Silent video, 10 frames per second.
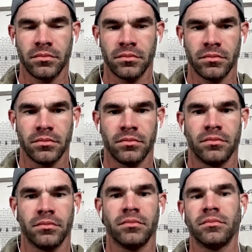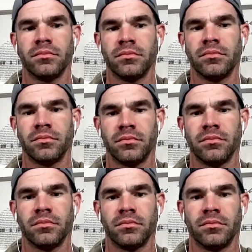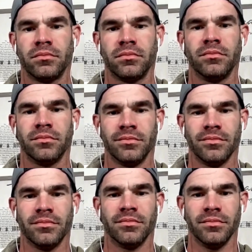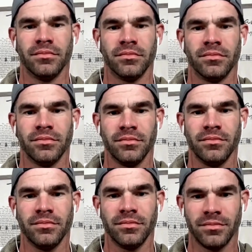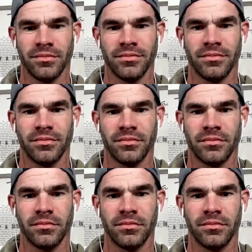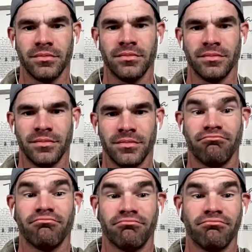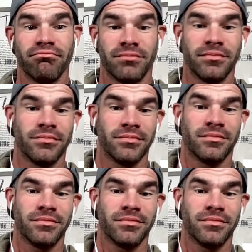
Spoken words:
[no speech]